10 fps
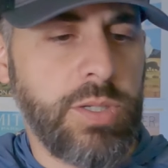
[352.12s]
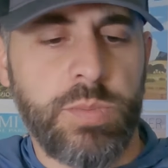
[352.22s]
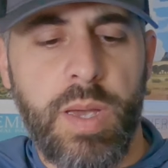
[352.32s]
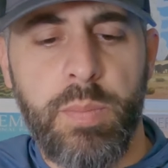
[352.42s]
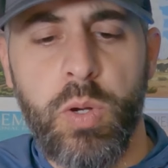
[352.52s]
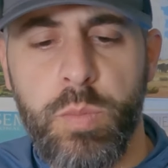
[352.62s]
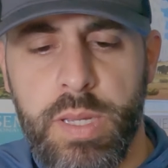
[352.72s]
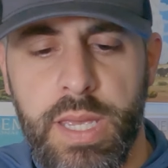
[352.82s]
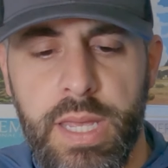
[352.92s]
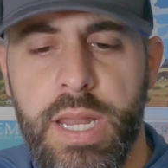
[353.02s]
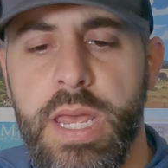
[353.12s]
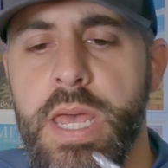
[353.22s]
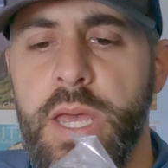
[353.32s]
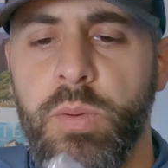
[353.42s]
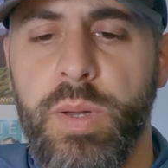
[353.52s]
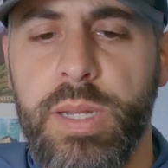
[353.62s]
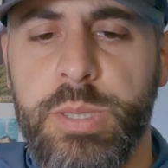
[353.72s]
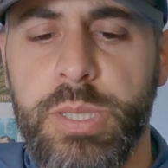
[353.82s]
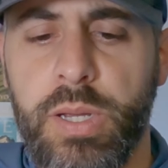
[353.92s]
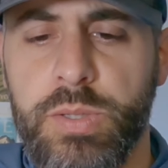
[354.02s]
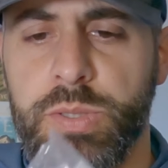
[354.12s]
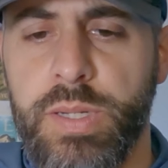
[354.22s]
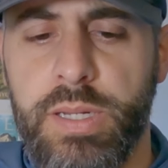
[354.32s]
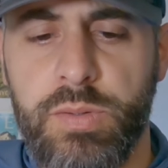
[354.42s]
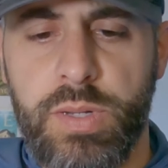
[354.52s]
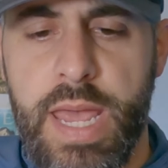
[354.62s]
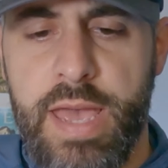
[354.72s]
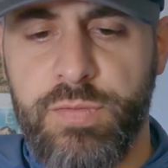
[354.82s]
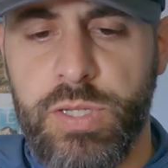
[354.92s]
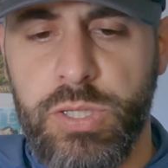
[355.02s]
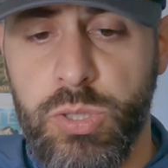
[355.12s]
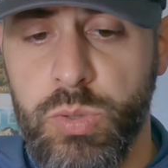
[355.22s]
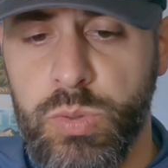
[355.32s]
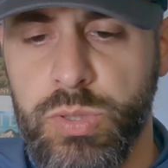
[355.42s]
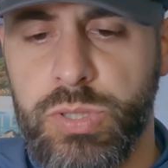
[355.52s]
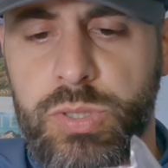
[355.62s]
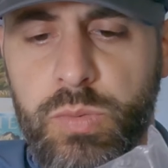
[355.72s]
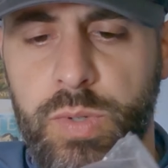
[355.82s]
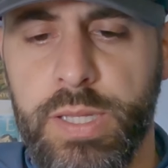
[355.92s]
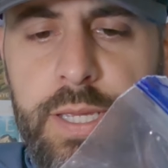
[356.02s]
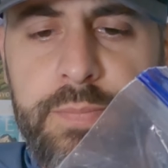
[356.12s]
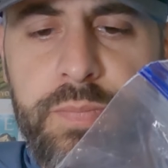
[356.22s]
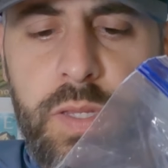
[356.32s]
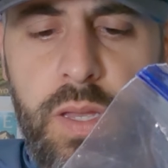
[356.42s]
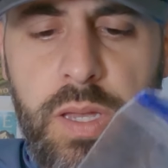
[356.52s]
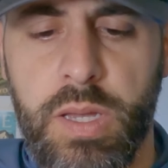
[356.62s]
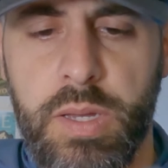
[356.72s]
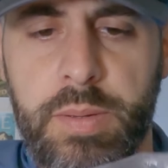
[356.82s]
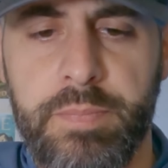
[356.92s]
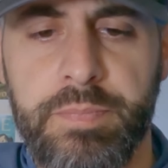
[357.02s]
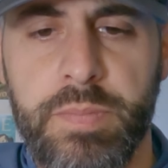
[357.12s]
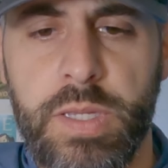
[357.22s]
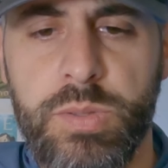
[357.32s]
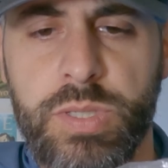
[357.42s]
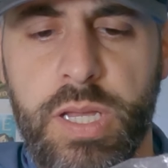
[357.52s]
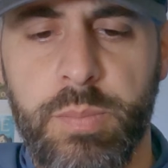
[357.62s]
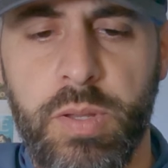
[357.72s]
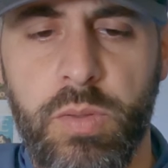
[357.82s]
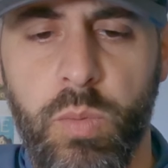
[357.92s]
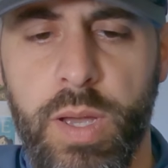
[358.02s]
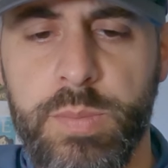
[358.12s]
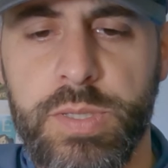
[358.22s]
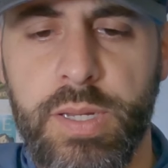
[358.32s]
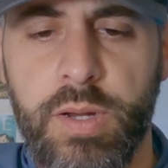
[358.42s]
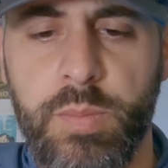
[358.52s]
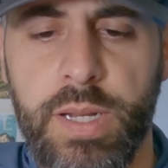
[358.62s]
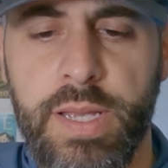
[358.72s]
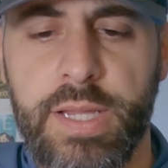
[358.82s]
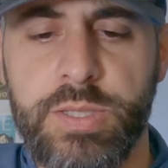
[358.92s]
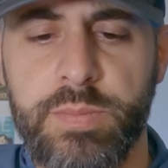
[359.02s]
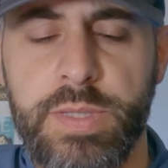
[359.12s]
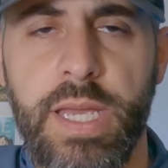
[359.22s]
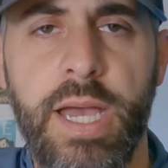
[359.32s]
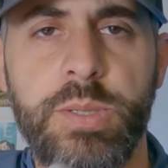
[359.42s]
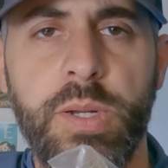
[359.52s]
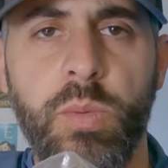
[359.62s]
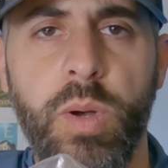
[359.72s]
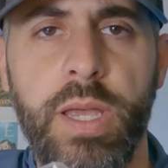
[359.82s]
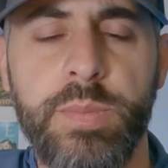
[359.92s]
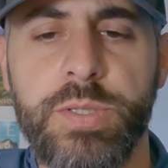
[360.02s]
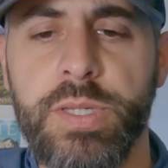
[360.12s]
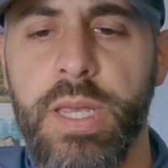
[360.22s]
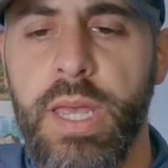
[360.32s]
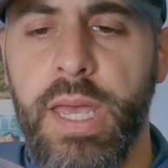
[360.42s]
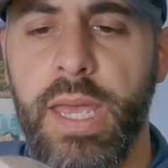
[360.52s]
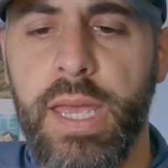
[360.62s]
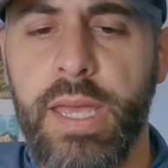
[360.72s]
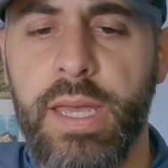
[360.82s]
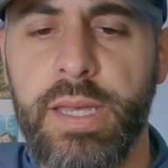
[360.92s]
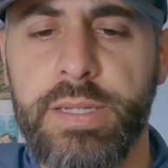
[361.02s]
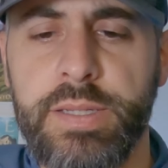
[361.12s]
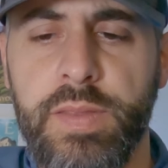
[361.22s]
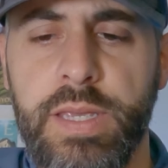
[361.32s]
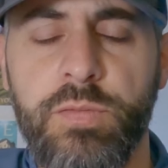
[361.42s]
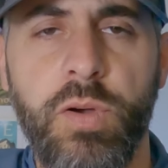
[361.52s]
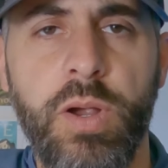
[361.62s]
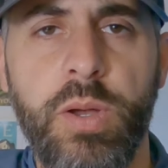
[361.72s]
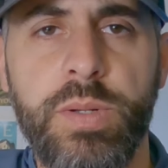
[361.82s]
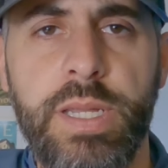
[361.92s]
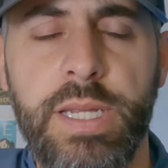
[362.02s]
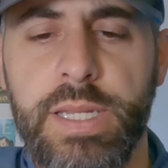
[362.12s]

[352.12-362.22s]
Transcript: Here's my poop kit, which I also didn't have to use, really. I used a couple of the wipes in here, but I got some dehydrated wipes and the Vargo Dig